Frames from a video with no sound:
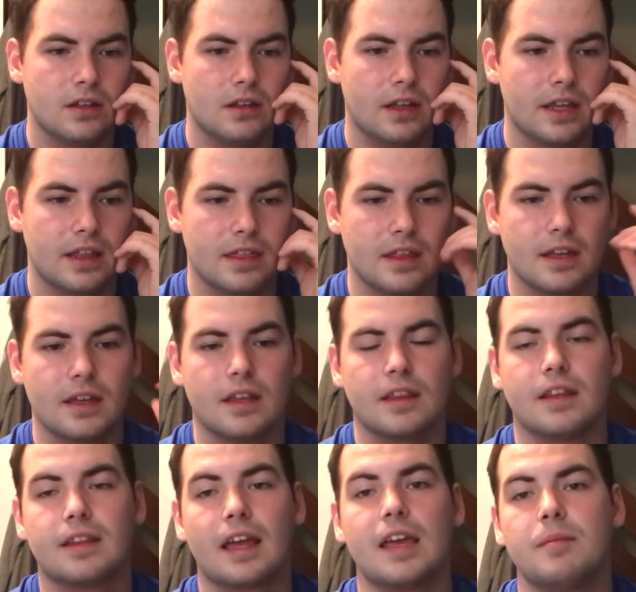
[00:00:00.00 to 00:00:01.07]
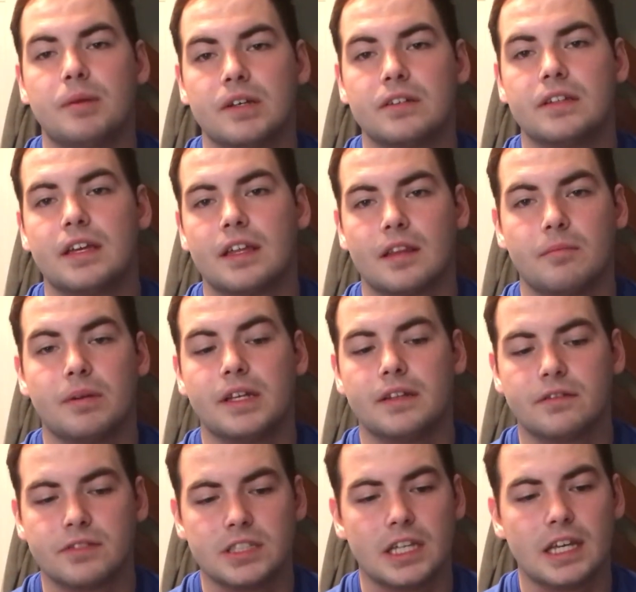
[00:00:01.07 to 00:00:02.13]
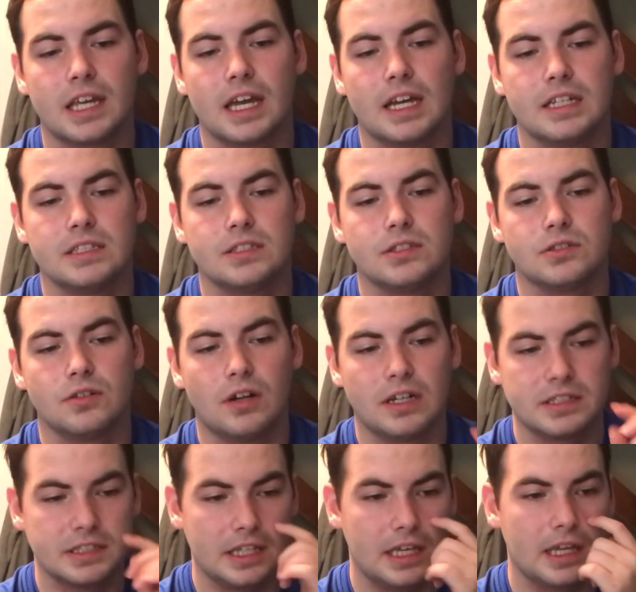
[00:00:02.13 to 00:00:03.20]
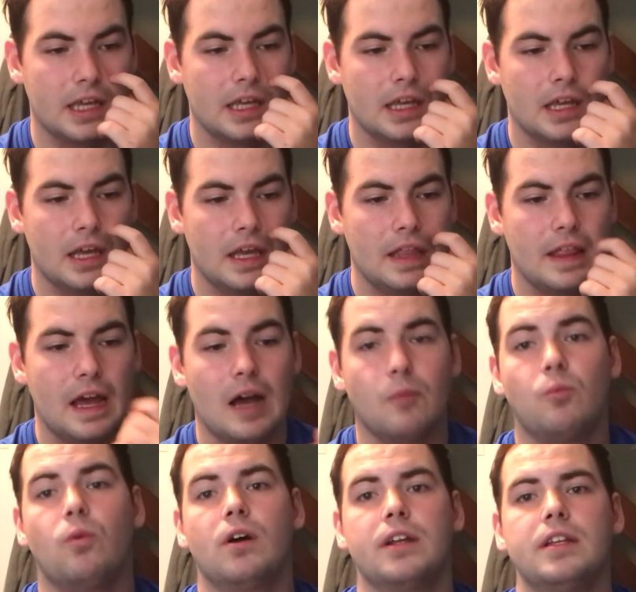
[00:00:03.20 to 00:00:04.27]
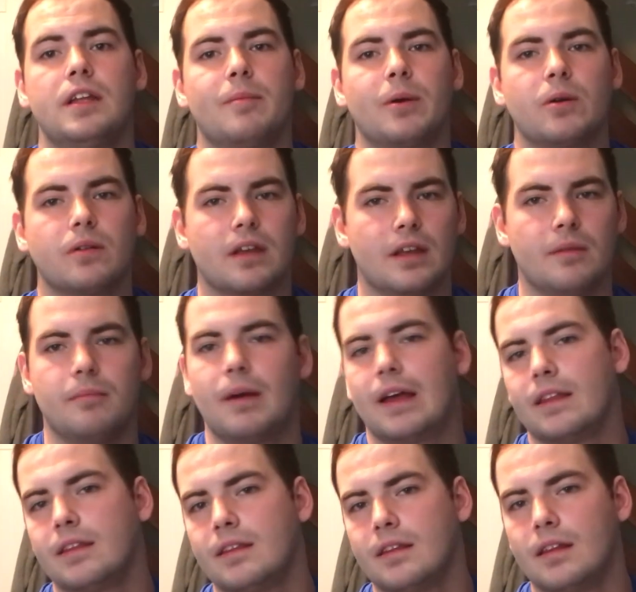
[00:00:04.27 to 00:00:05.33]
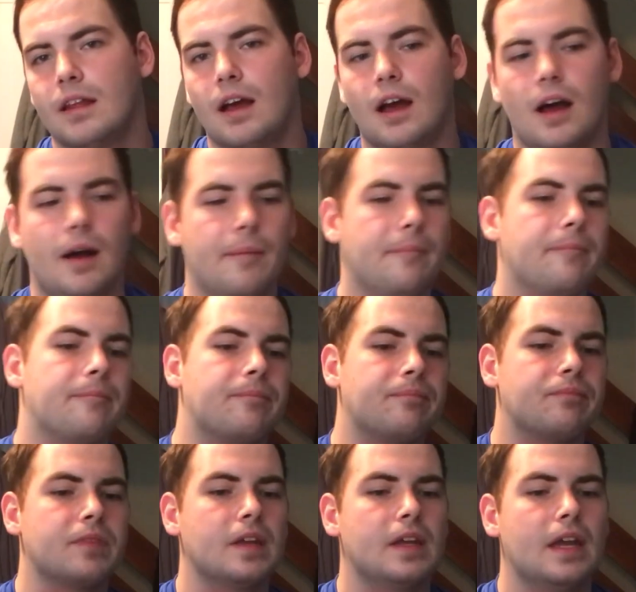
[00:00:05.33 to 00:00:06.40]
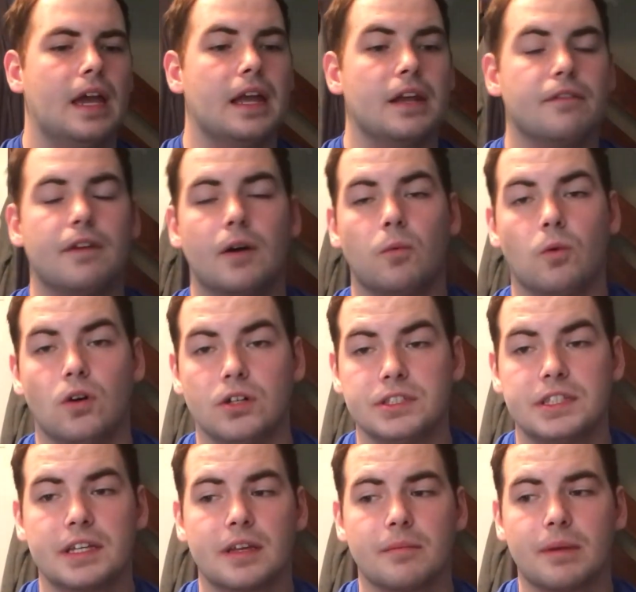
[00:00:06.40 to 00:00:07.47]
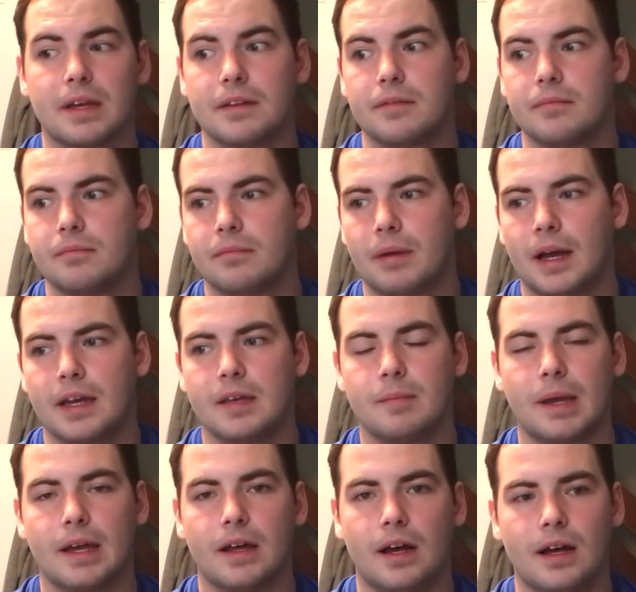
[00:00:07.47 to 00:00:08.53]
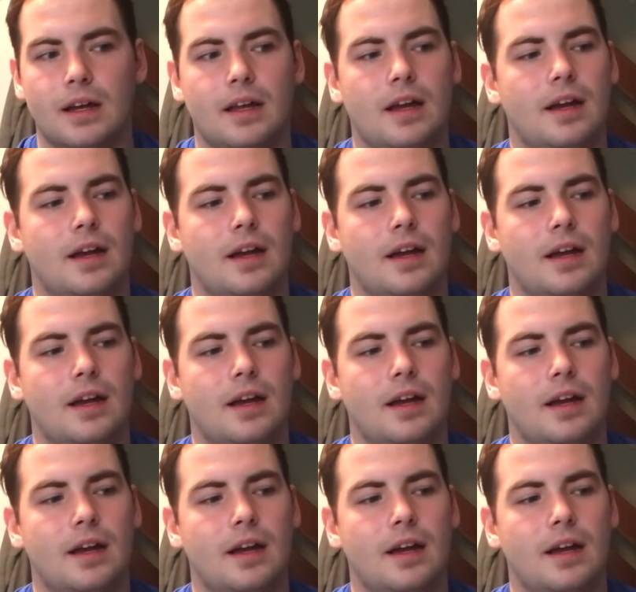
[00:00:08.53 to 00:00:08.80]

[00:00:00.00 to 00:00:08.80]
like the type of snake, the breed of snake it is not a snake that I'm worried about getting bitten. And if I was to get bitten by Bella,